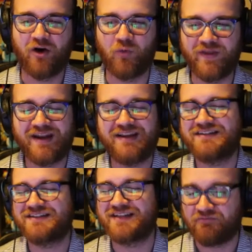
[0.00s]
Only getting
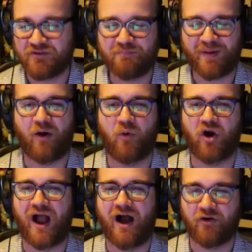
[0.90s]
7
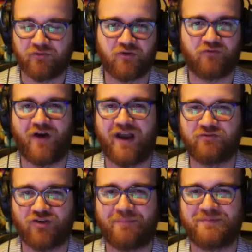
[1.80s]
power out of your
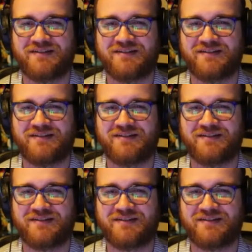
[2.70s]
5-drop